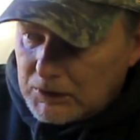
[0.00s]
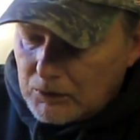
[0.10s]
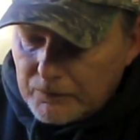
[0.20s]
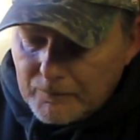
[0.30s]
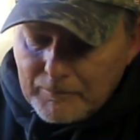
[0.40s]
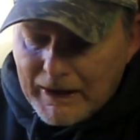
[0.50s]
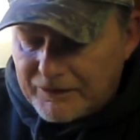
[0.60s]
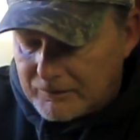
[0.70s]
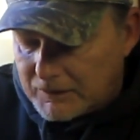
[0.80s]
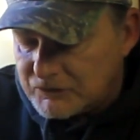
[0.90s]
the
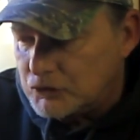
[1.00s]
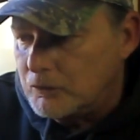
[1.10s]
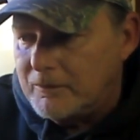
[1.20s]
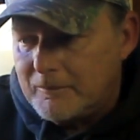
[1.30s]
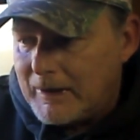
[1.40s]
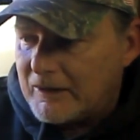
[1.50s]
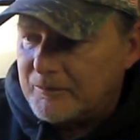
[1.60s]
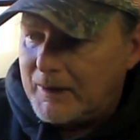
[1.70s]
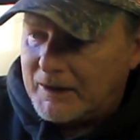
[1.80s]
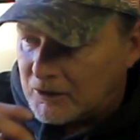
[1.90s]
math. Let's do the
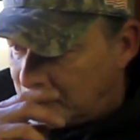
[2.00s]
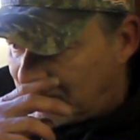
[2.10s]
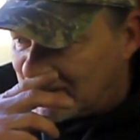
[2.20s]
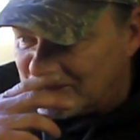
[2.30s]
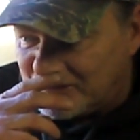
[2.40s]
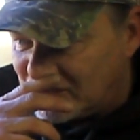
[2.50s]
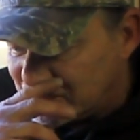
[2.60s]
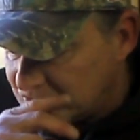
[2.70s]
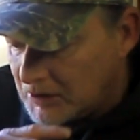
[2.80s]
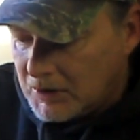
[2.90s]
mathematical part
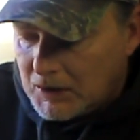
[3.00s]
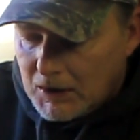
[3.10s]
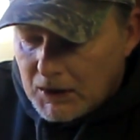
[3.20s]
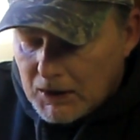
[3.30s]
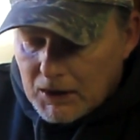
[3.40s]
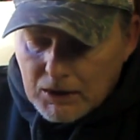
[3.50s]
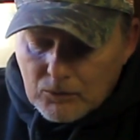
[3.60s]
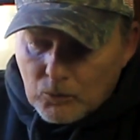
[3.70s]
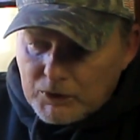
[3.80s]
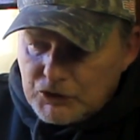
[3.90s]
first.
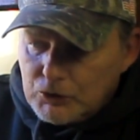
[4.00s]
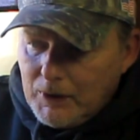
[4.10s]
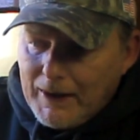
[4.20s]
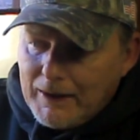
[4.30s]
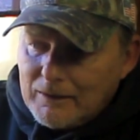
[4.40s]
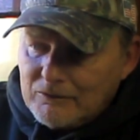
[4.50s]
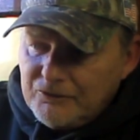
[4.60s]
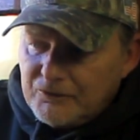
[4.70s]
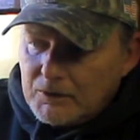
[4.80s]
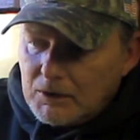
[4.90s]
When you
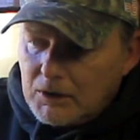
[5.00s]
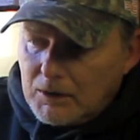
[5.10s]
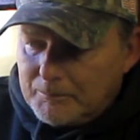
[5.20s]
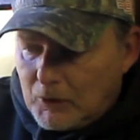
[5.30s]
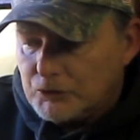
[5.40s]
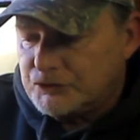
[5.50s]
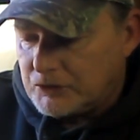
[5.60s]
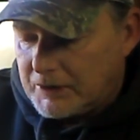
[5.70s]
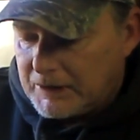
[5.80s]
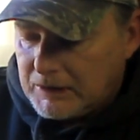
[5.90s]
have a
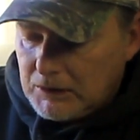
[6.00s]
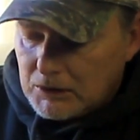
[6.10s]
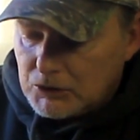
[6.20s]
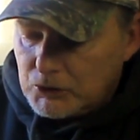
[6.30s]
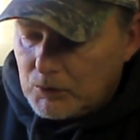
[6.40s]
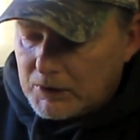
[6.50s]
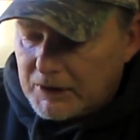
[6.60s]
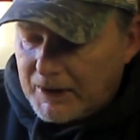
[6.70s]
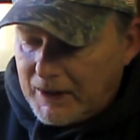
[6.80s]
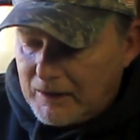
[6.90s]
bowstring, you are
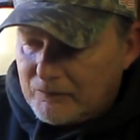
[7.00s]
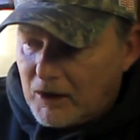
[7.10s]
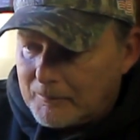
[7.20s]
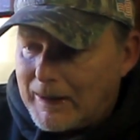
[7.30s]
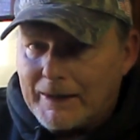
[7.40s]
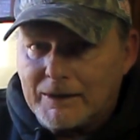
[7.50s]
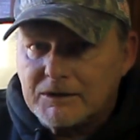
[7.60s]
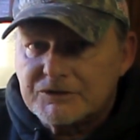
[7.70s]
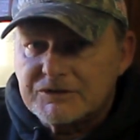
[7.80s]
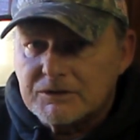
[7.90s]
going to have
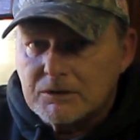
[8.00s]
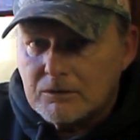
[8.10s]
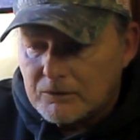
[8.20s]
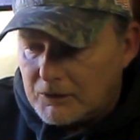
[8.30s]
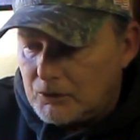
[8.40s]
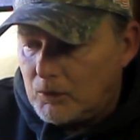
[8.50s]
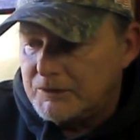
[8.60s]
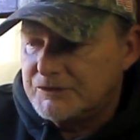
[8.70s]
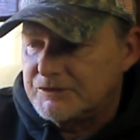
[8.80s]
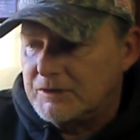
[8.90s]
harmonics. The
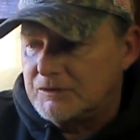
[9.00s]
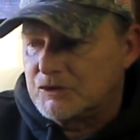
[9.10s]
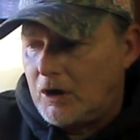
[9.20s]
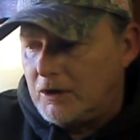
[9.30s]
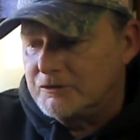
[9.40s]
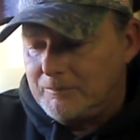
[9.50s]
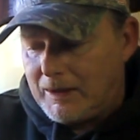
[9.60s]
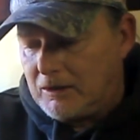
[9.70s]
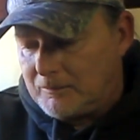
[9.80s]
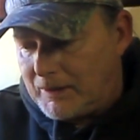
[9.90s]
noise is caused
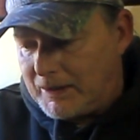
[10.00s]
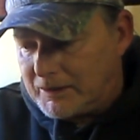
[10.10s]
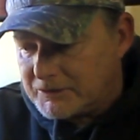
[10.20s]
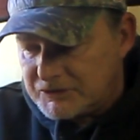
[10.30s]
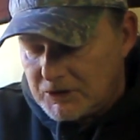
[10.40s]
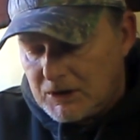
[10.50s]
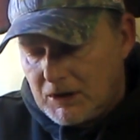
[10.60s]
by harmonics.